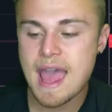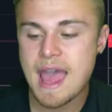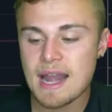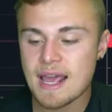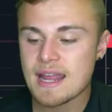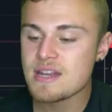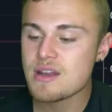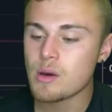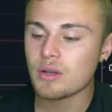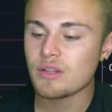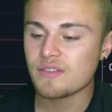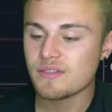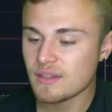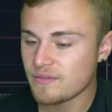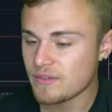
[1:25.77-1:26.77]
and I
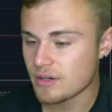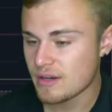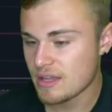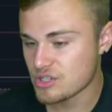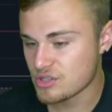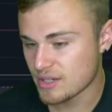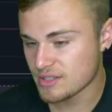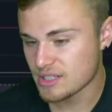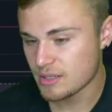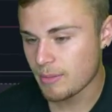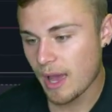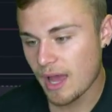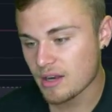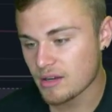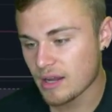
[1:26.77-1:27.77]
noticed a very interesting
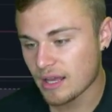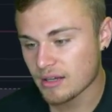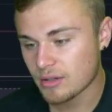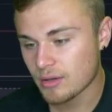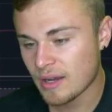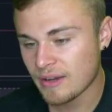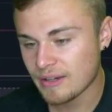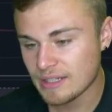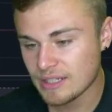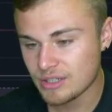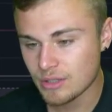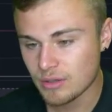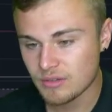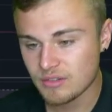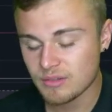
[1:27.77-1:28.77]
pattern. I don't know how I
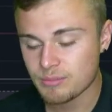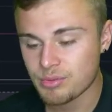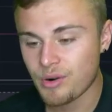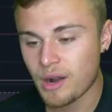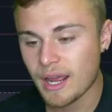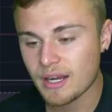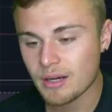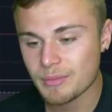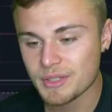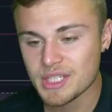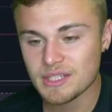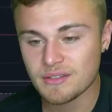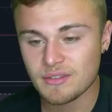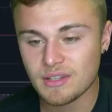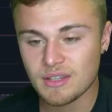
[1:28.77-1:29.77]
didn't notice it prior, but
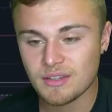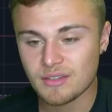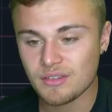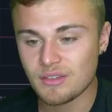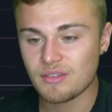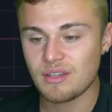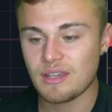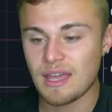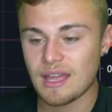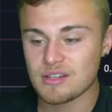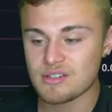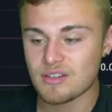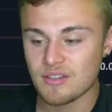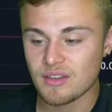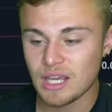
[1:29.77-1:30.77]
this is
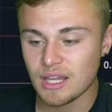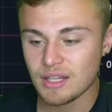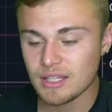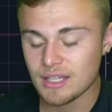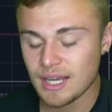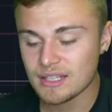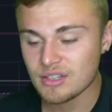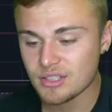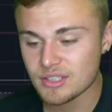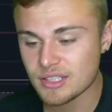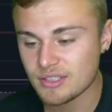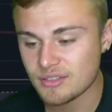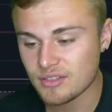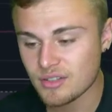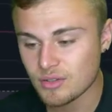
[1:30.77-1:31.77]
Zcash to the daily. I looked
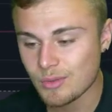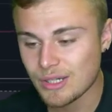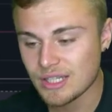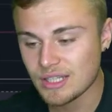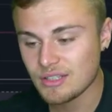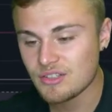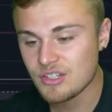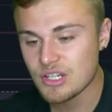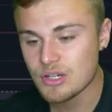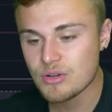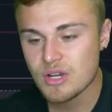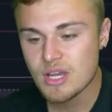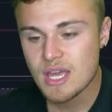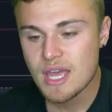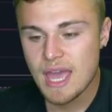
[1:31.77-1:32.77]
at this on the weekly
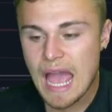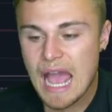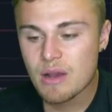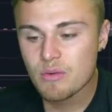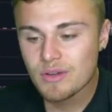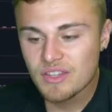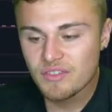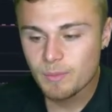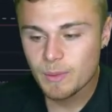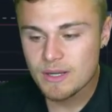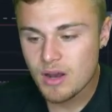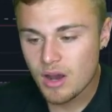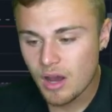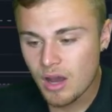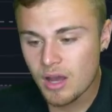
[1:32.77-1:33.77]
too, and we've
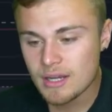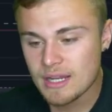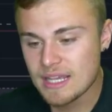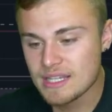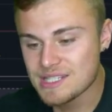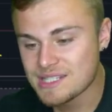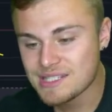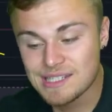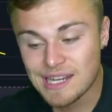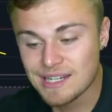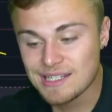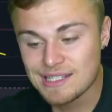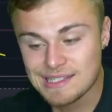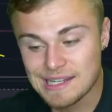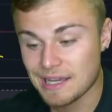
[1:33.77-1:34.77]
been on a
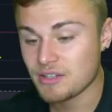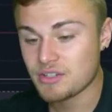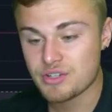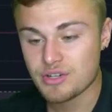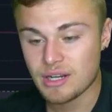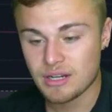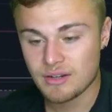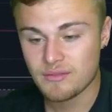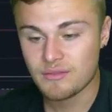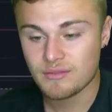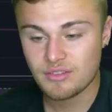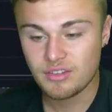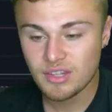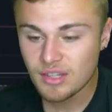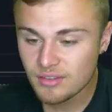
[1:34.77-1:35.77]
steady
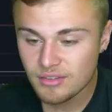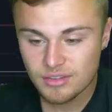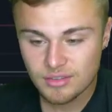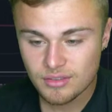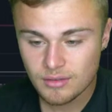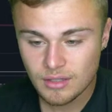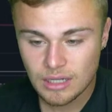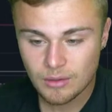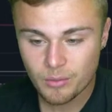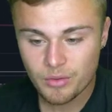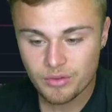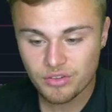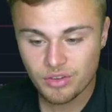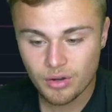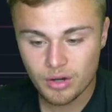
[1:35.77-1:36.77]
downtrend since, you know,
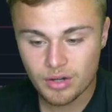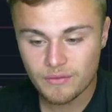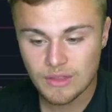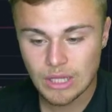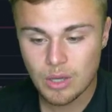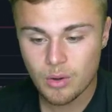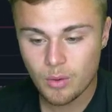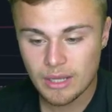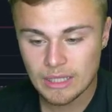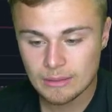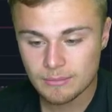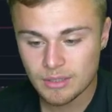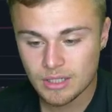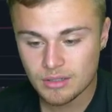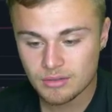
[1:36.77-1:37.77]
the start of the
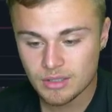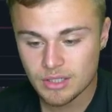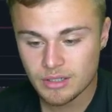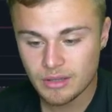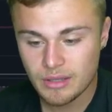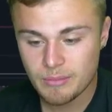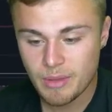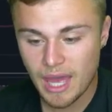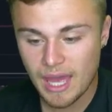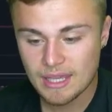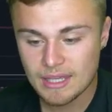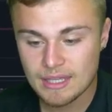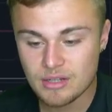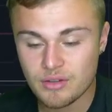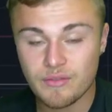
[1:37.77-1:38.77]
coin, you know, literally
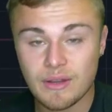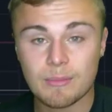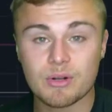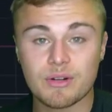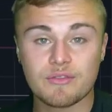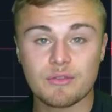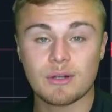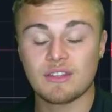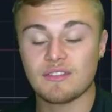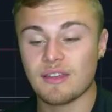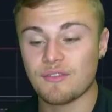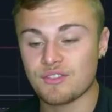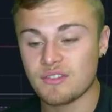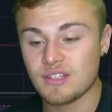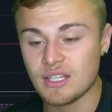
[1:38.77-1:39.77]
back in November of
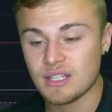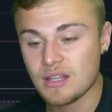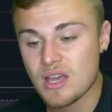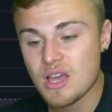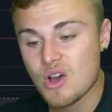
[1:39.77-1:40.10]
2017.